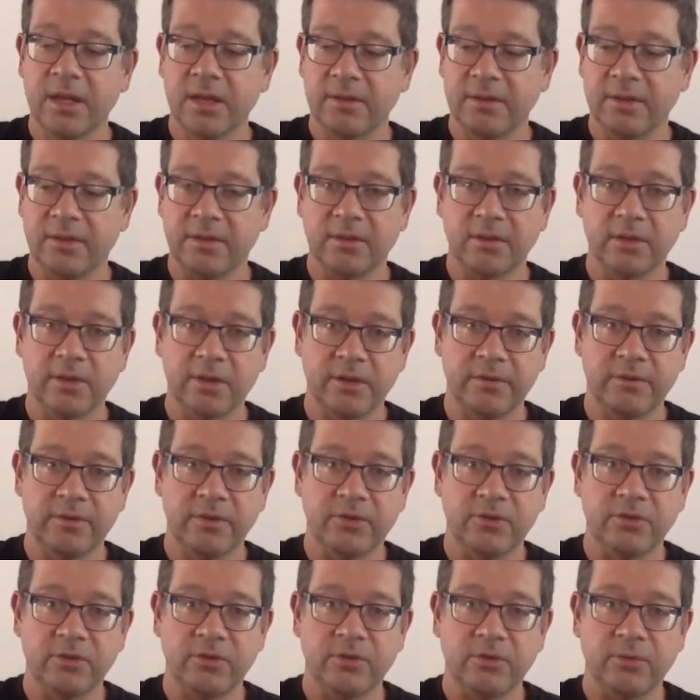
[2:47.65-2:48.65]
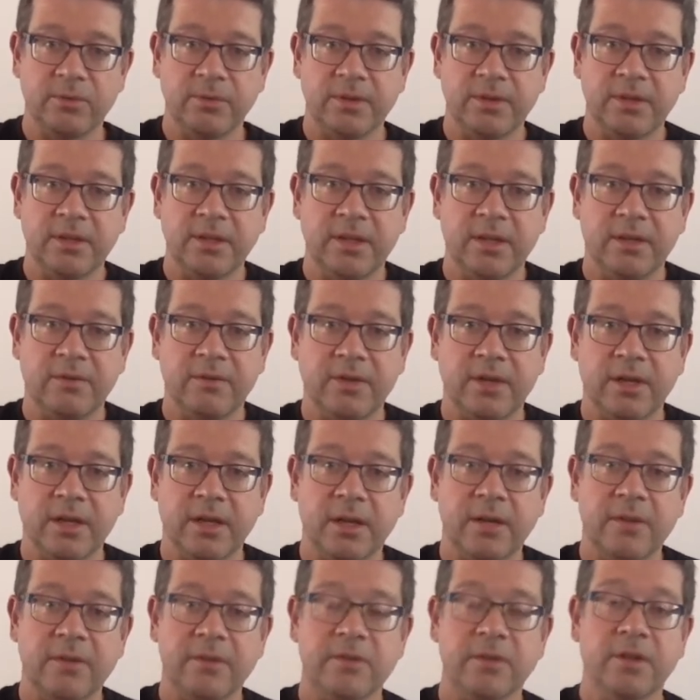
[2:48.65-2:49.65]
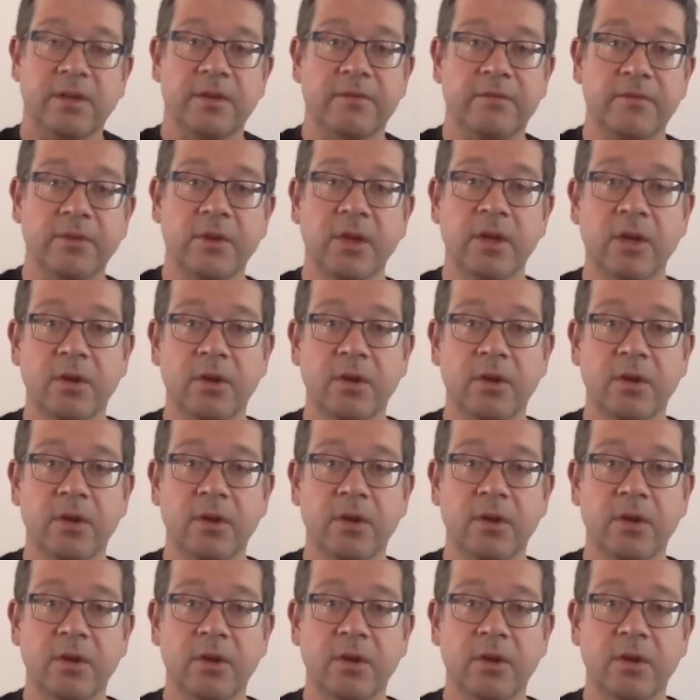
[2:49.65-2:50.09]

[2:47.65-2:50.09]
There's a lot of issues with the Gear VR. There's a lot of